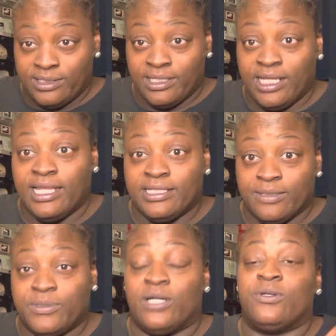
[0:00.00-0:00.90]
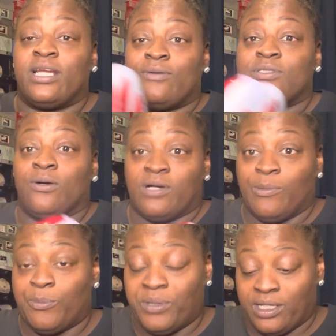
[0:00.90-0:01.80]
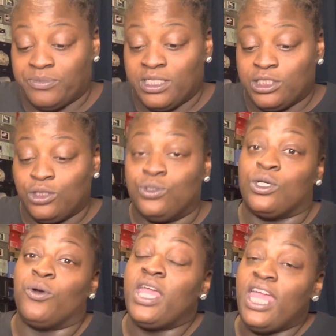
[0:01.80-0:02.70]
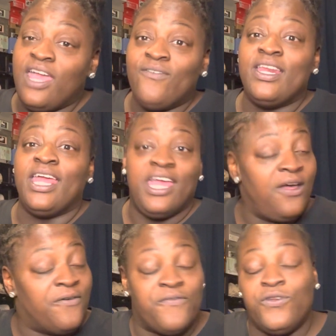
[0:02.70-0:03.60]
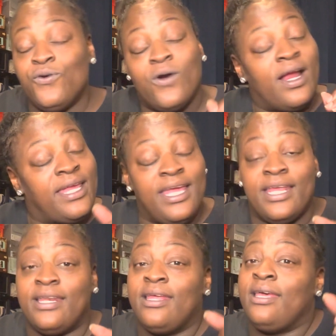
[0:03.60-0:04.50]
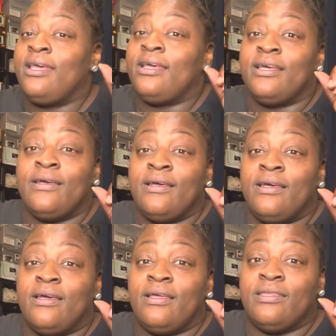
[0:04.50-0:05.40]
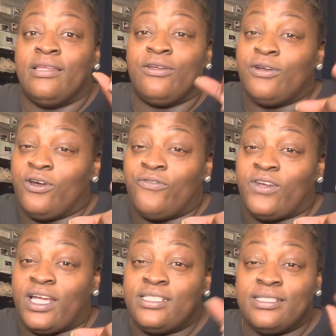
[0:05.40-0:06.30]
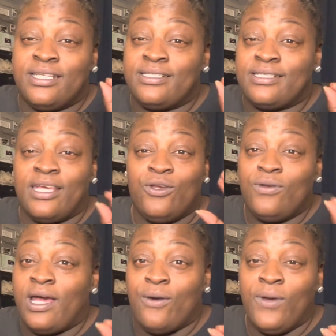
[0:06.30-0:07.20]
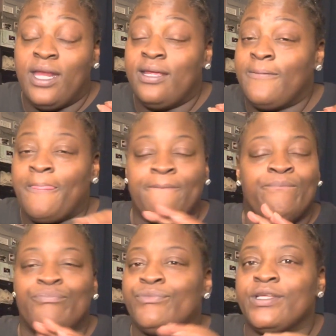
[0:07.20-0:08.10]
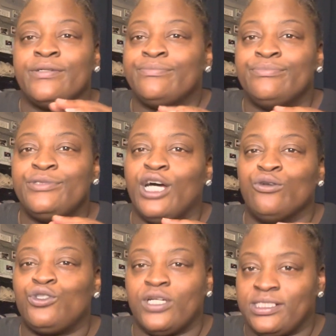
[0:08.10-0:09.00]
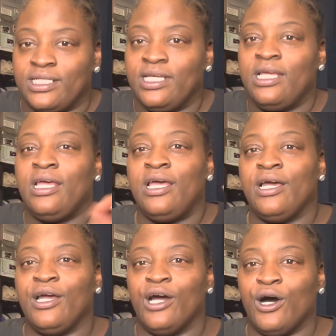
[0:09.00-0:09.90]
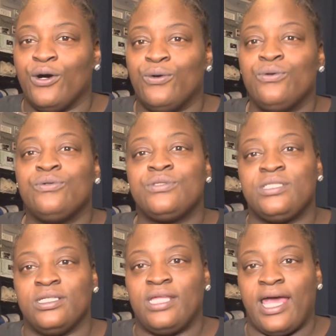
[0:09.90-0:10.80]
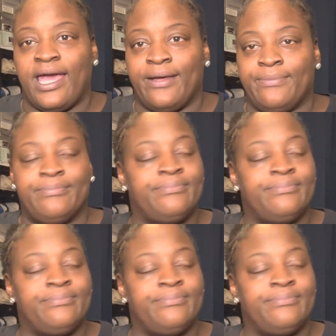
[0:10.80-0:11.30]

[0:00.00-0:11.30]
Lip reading: and let them know that I was going to come and pick up these shoes. So even if you are getting the little notifications that say you're not winning, don't trust it. Go to the app.